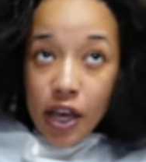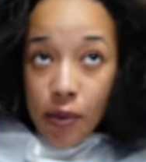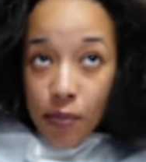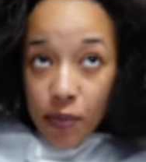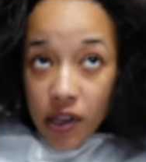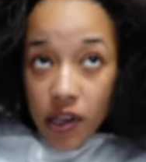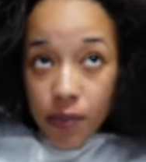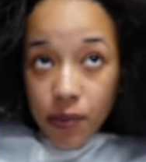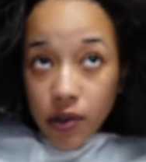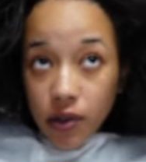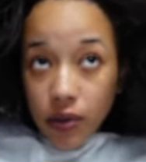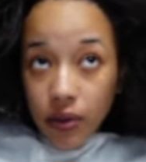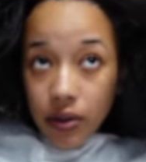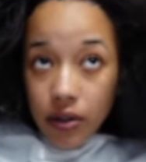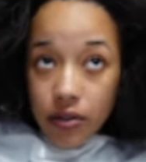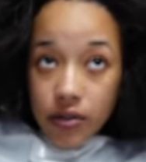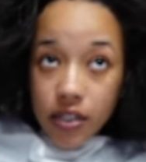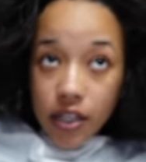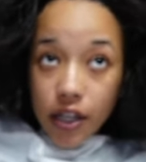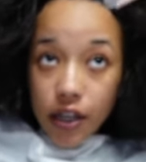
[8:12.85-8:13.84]
people
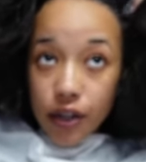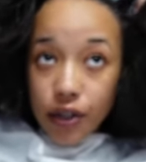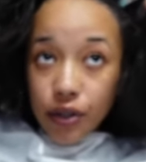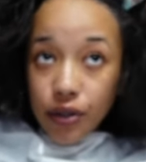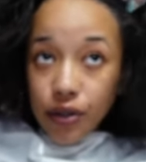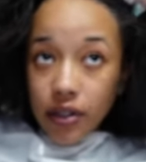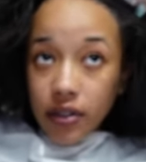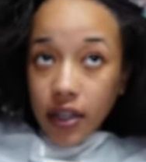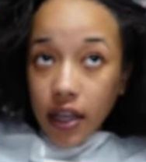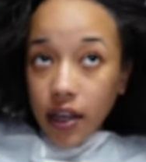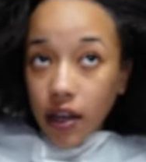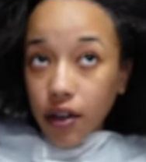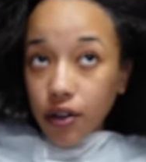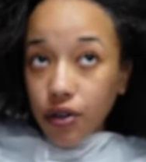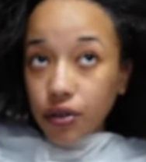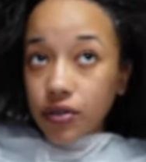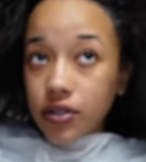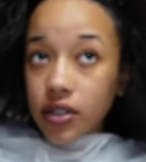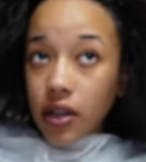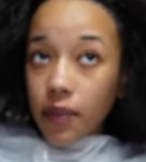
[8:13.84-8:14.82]
will tell you if they could
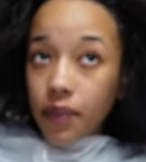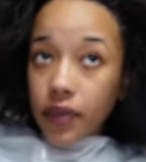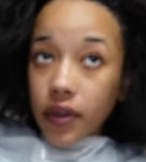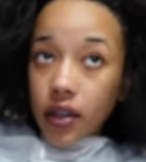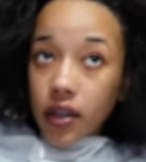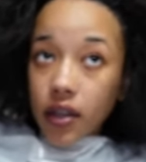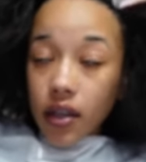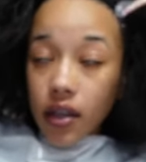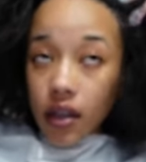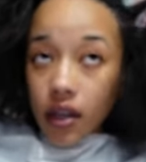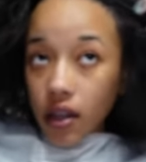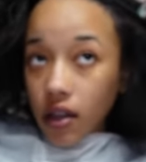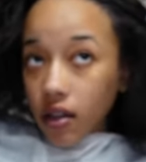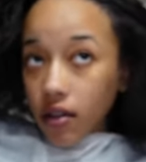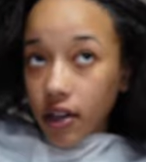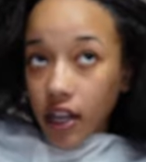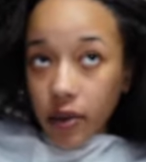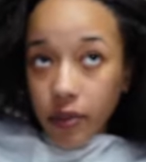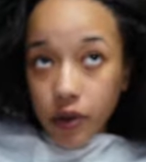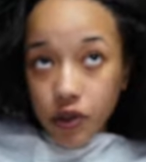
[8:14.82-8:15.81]
do something
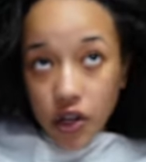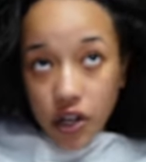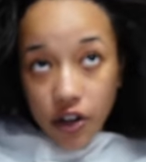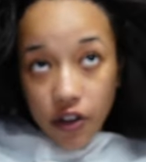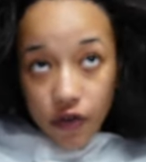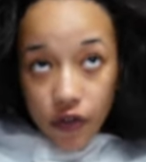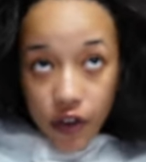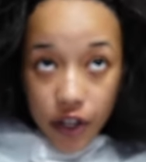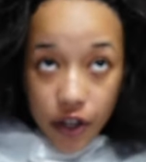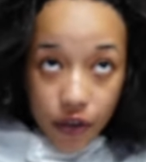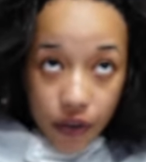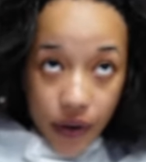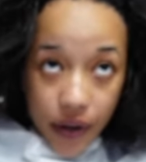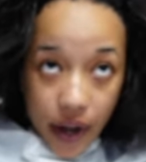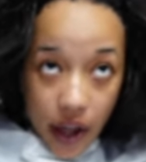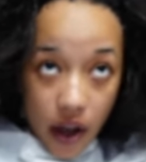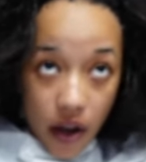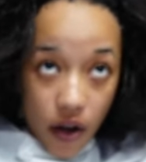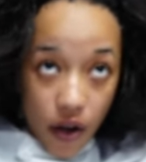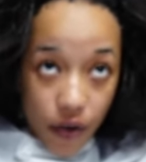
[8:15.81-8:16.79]
and they be trying to figure it
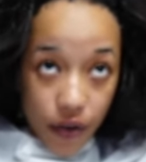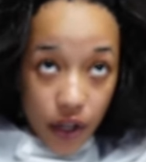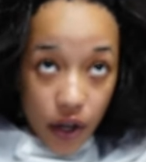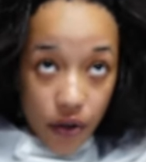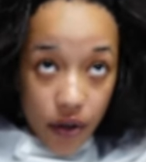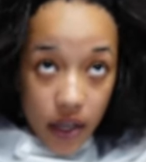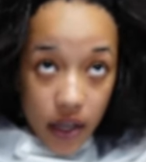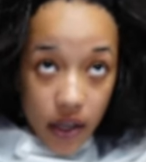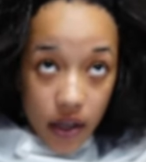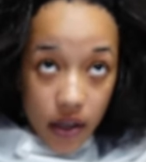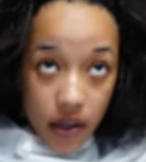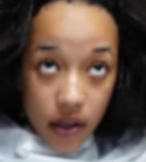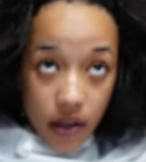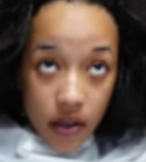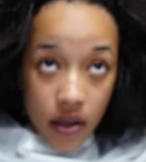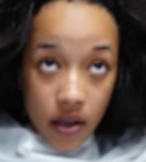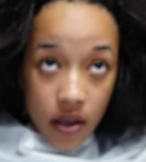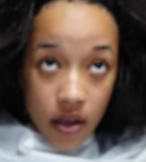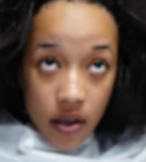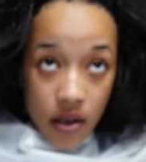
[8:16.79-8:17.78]
out on your head.